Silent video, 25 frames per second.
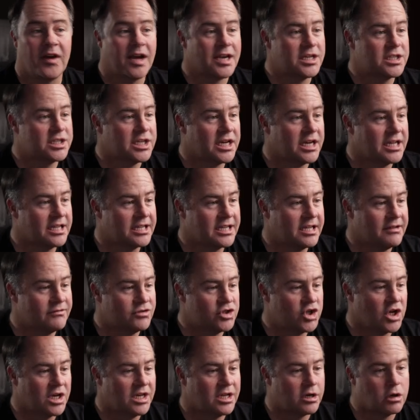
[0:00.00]
function, it
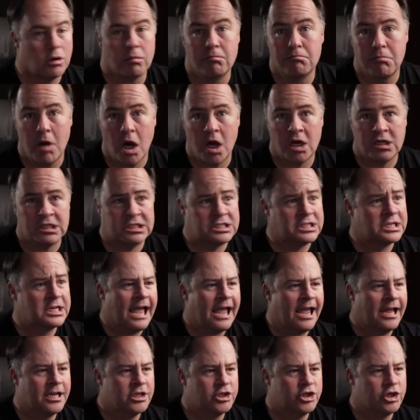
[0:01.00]
gives you a little box
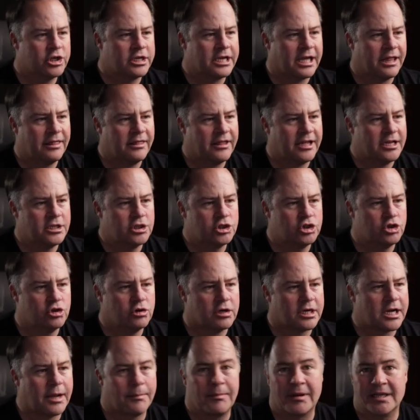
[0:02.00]
and you can then
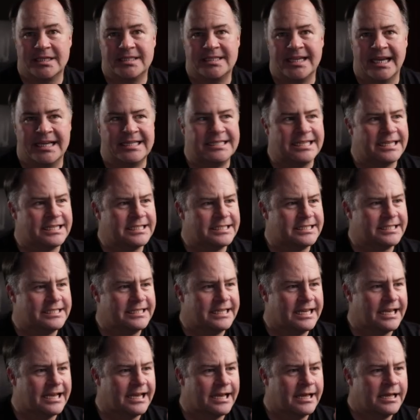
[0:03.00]
do a couple of settings
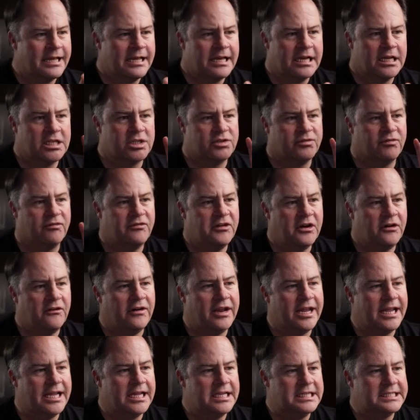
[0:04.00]
here. It's
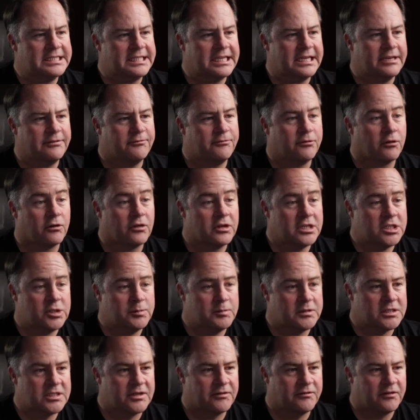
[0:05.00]
very easy. For this
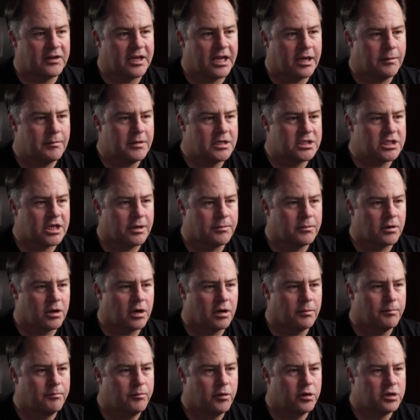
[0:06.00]
specific image, I'm
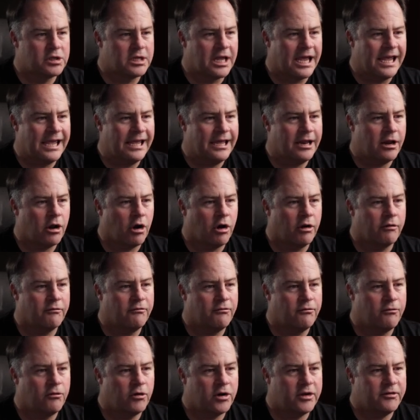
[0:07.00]
gonna put it on
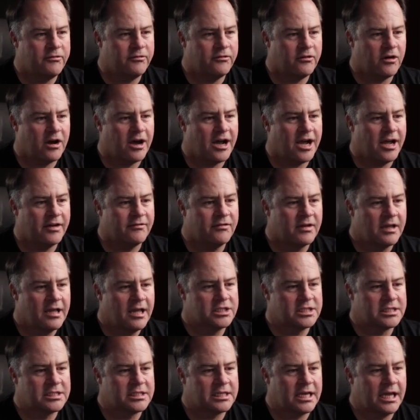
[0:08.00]
45 and
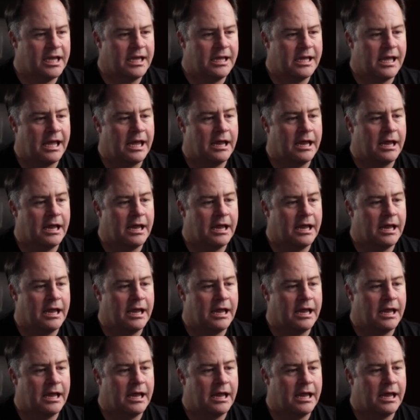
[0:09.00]
just say